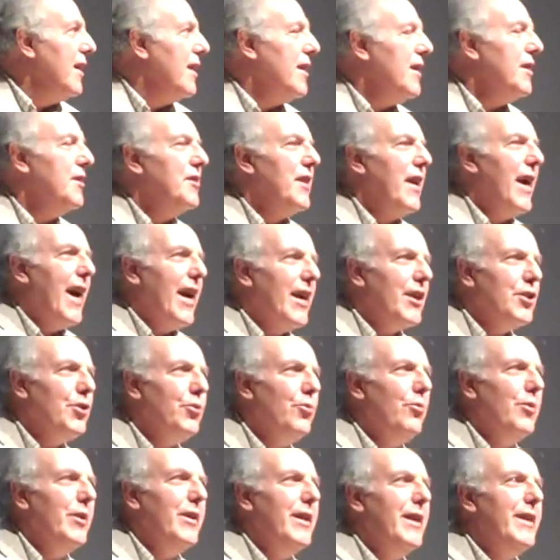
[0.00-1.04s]
is
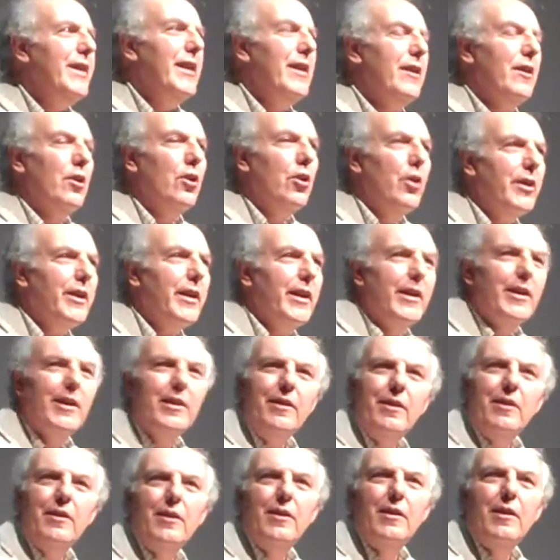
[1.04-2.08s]
actually
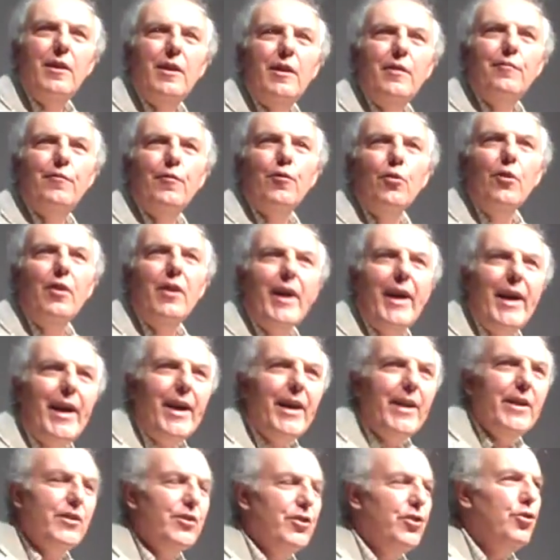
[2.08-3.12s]
looking for
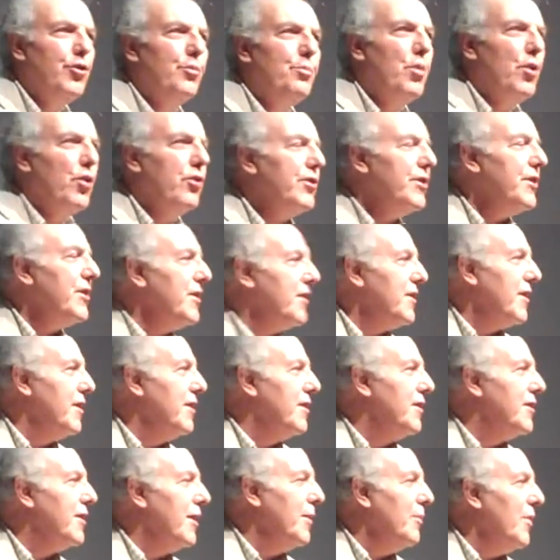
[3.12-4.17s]
land to purchase
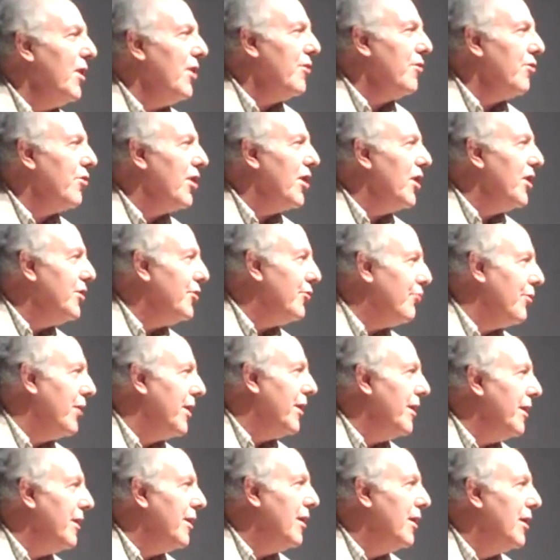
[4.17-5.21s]
in some other country
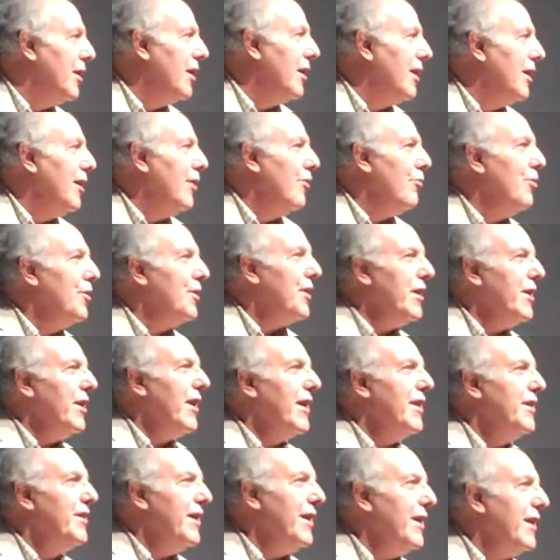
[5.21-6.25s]
with the
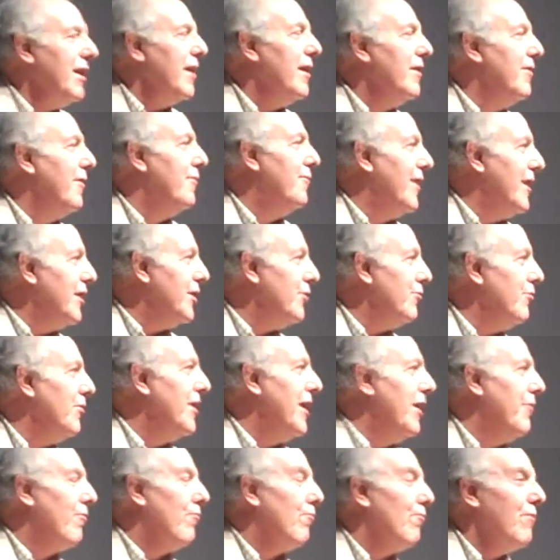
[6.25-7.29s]
idea of eventually
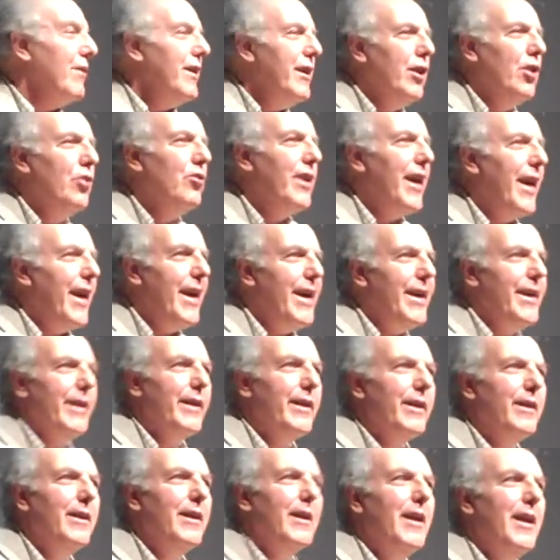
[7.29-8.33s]

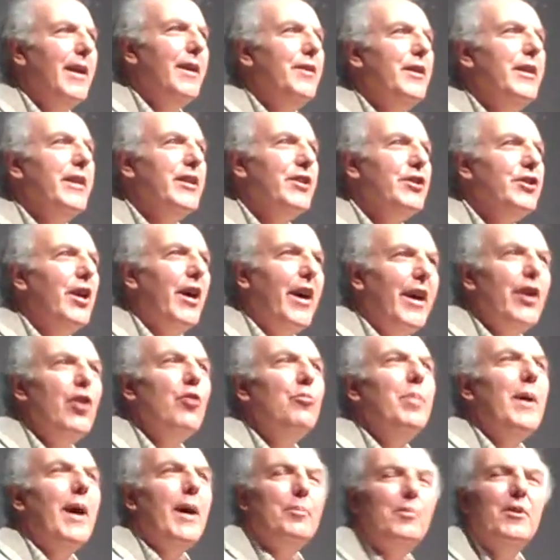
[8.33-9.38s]
relocating the
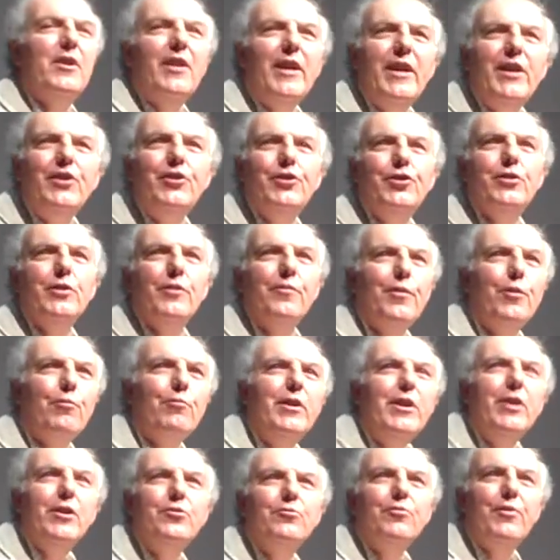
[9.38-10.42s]
entire population of
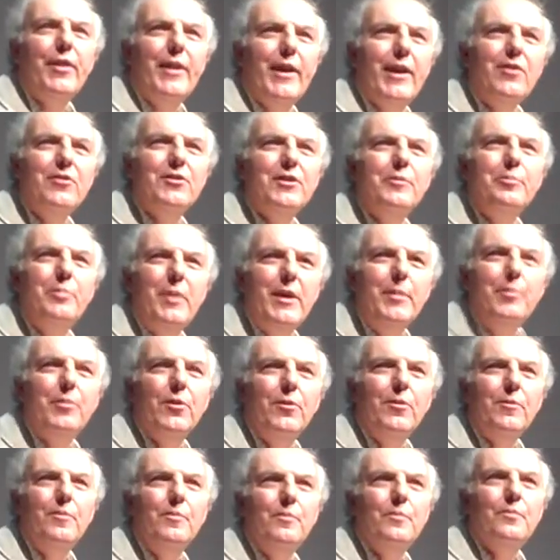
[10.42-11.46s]
300,000
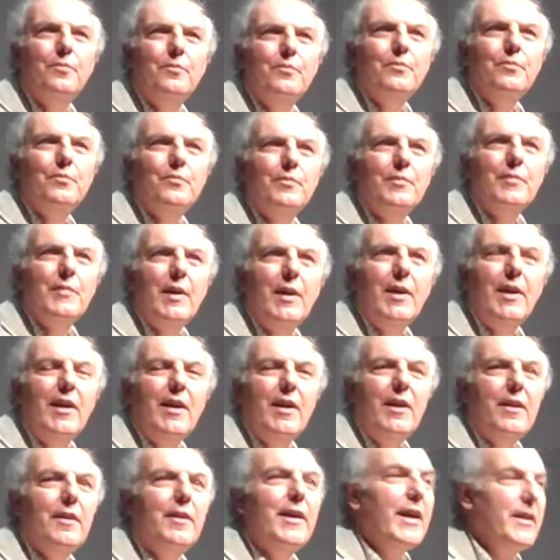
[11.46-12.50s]
people.
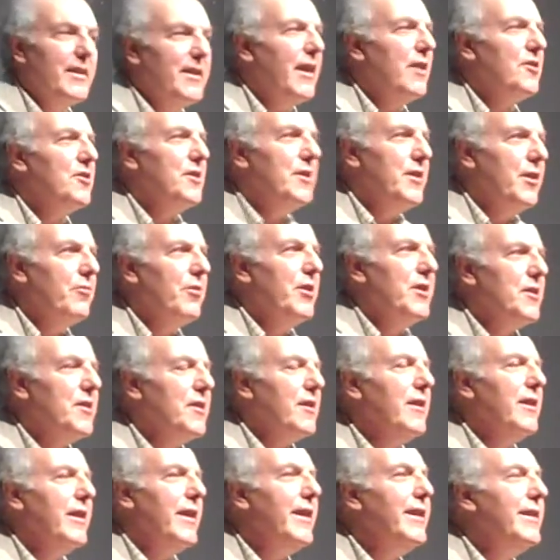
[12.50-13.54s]
That's how
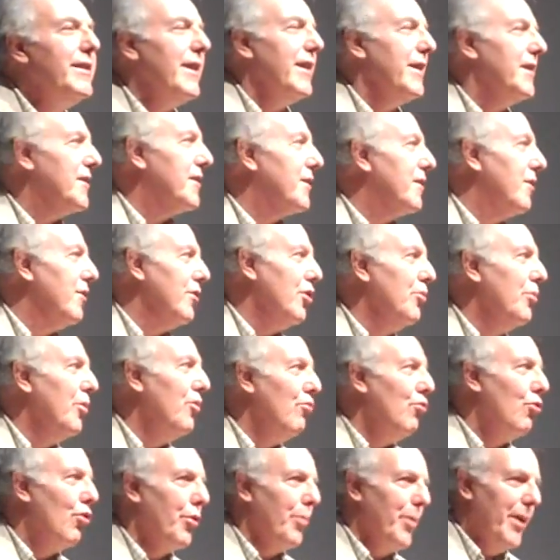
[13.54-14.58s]
seriously he takes global
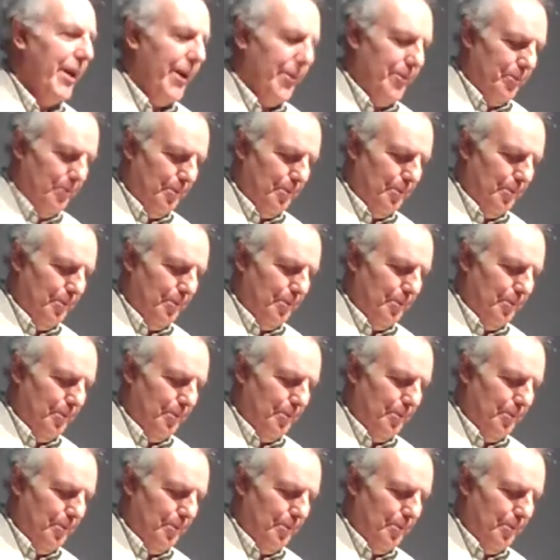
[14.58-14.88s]
warming.